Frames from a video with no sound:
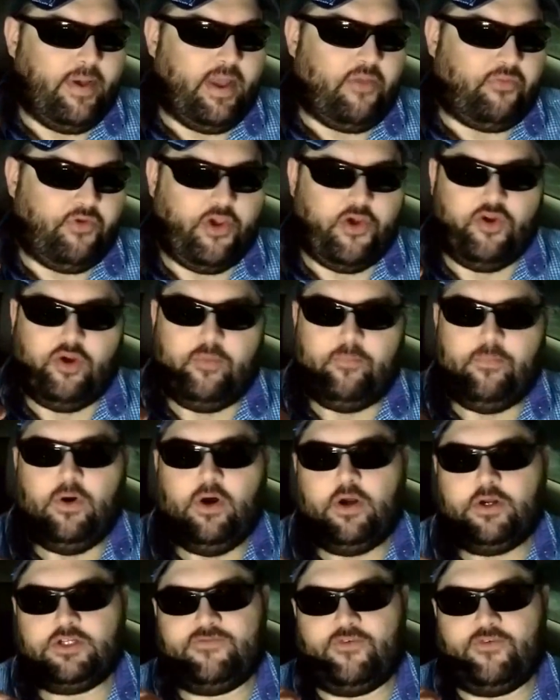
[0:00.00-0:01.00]
pay 300
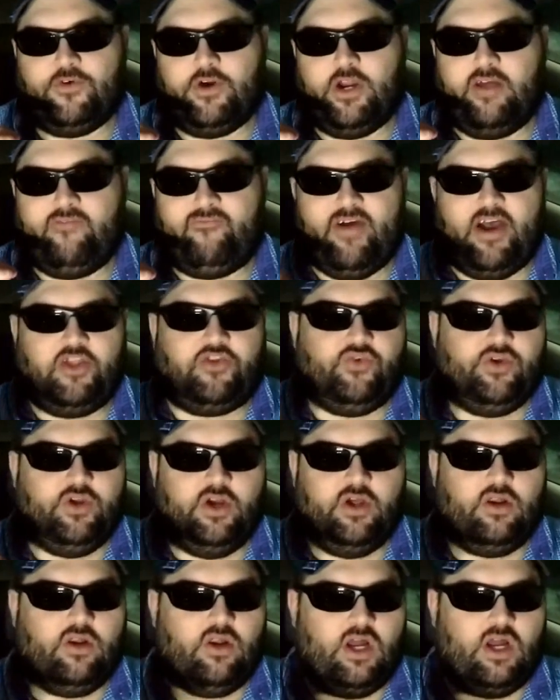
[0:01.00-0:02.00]
bucks for a factory
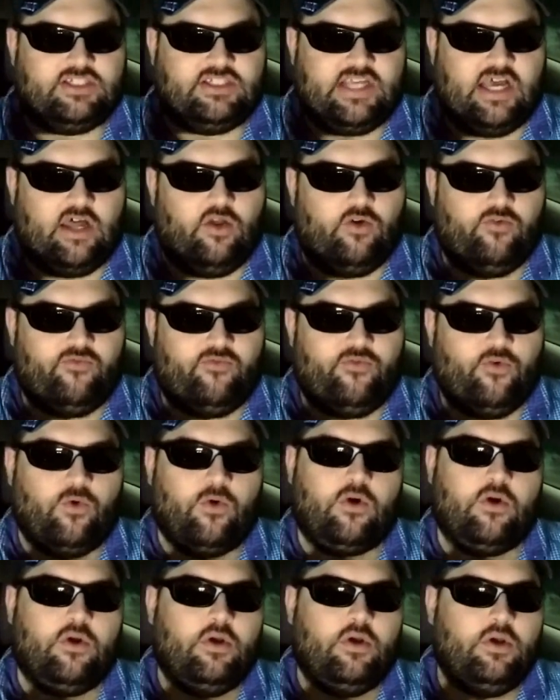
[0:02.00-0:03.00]
unlock Stylo
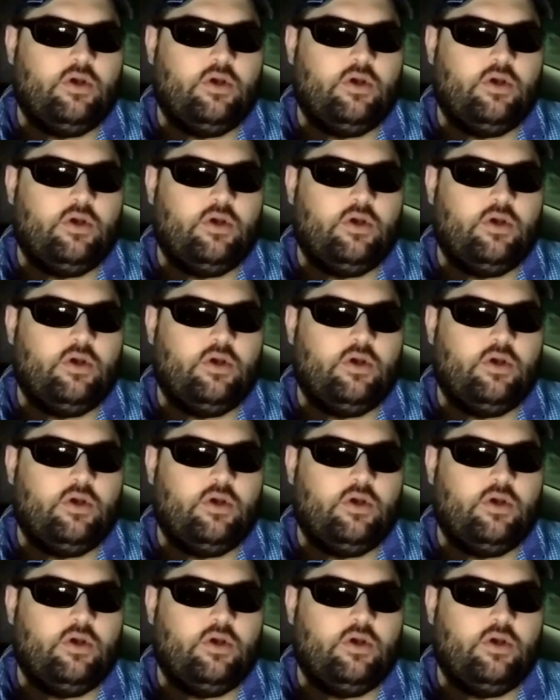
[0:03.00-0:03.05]
4.